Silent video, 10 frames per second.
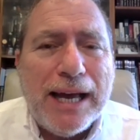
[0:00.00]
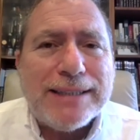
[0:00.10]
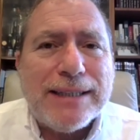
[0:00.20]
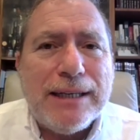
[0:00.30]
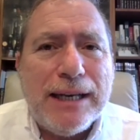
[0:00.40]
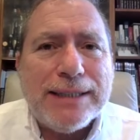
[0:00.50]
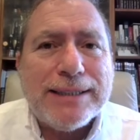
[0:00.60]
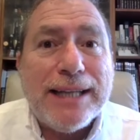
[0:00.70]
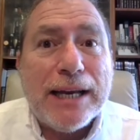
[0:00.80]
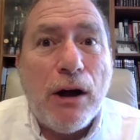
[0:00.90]
has
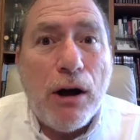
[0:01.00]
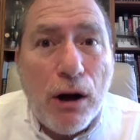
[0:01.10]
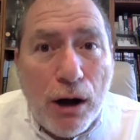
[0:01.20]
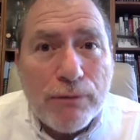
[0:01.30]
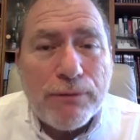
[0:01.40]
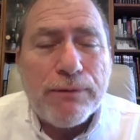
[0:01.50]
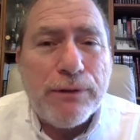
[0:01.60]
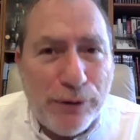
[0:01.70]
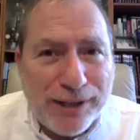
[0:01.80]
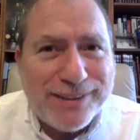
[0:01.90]
less than half
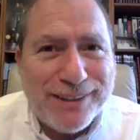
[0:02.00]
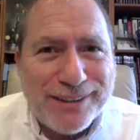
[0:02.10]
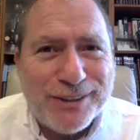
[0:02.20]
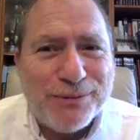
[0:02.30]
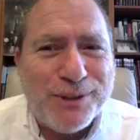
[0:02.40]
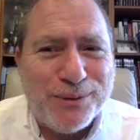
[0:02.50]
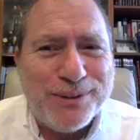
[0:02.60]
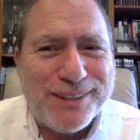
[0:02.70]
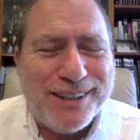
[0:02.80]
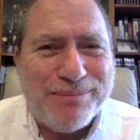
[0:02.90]
the residents of
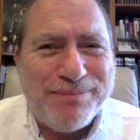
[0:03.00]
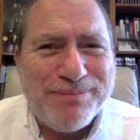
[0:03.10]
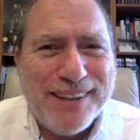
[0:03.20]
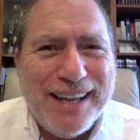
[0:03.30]
Jerusalem.